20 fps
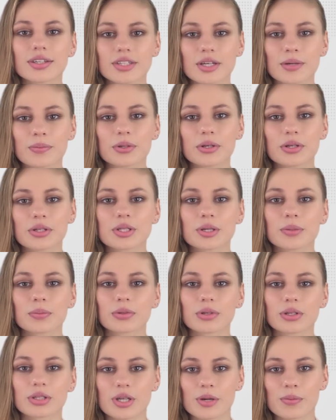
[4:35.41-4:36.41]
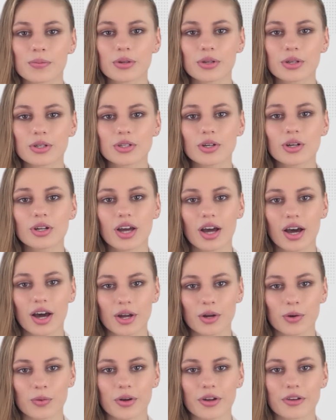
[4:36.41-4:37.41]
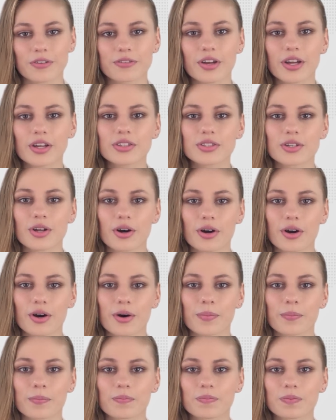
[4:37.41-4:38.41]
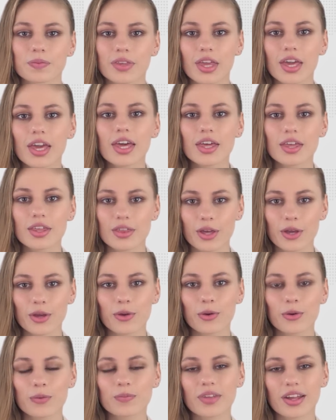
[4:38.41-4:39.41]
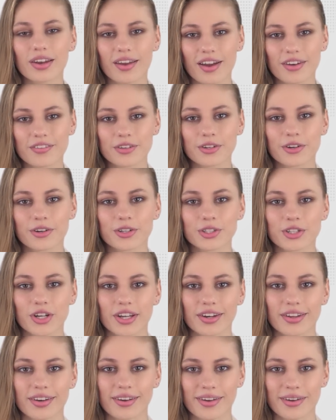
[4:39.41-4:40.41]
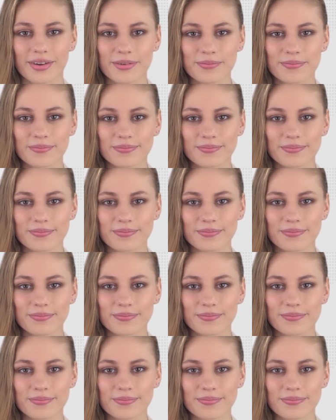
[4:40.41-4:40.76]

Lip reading: www.hiwayfx.com. Thank you and have a good trading day.